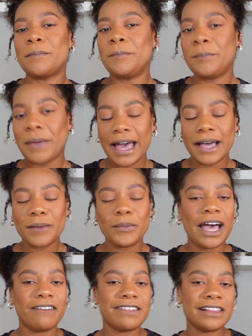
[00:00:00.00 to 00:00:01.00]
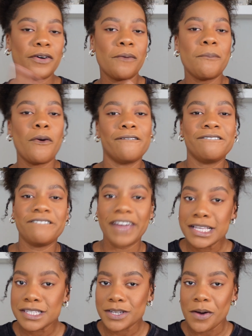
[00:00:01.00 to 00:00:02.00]
back. We have a little more
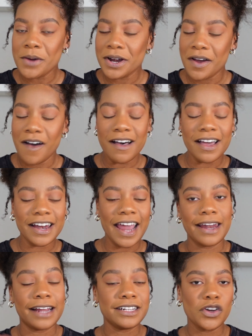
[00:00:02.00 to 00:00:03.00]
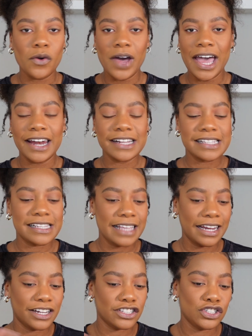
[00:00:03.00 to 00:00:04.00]
face going on, and I did go ahead, as I
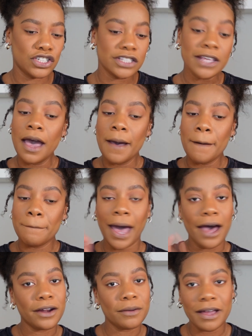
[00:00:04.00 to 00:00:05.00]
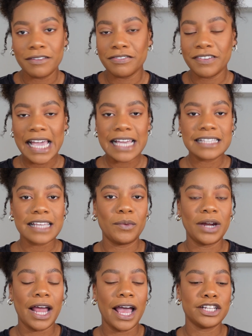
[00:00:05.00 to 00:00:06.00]
stated, to just powder my face. I
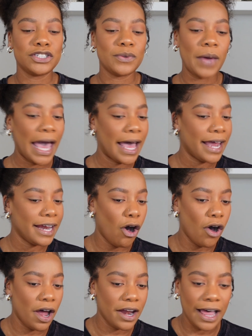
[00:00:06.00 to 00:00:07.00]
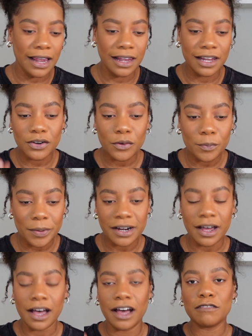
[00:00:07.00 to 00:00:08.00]
went ahead to add on a little
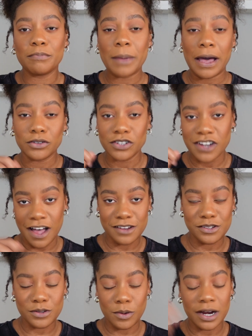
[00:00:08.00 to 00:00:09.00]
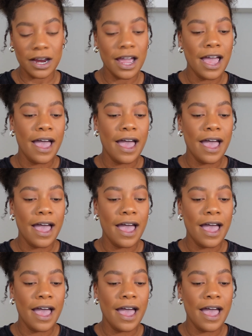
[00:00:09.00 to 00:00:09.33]
bit of powder contour,